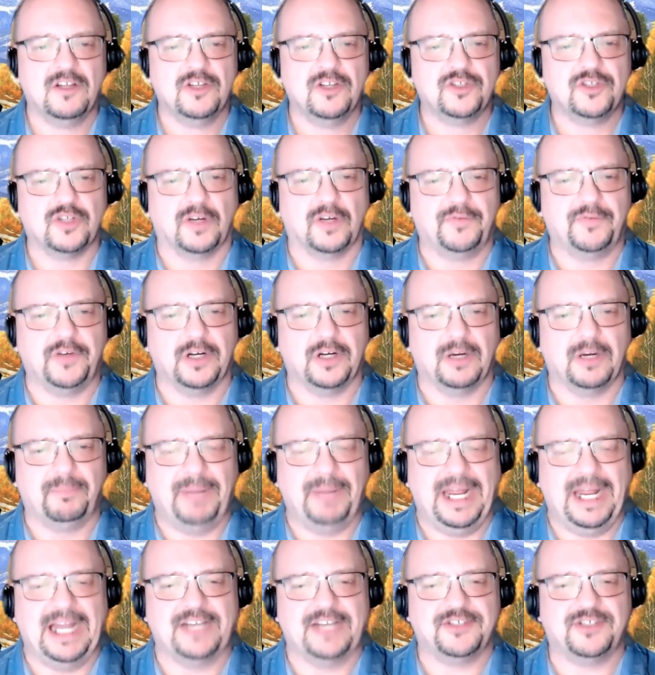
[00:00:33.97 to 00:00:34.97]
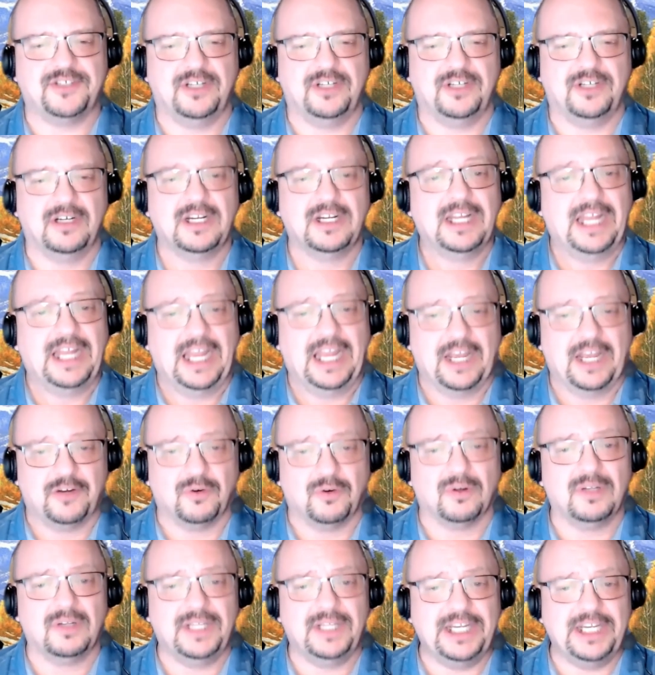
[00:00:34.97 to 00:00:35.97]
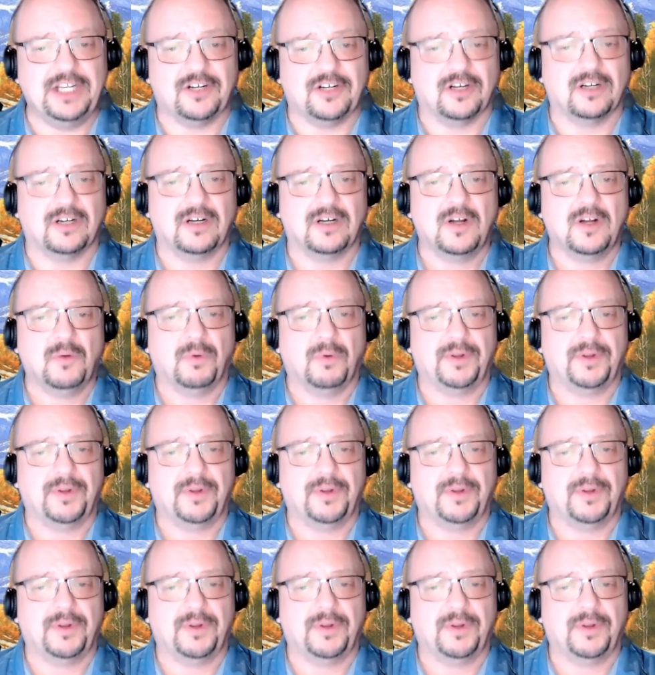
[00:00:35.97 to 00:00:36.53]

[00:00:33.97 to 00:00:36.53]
So if you're a pastor and or leader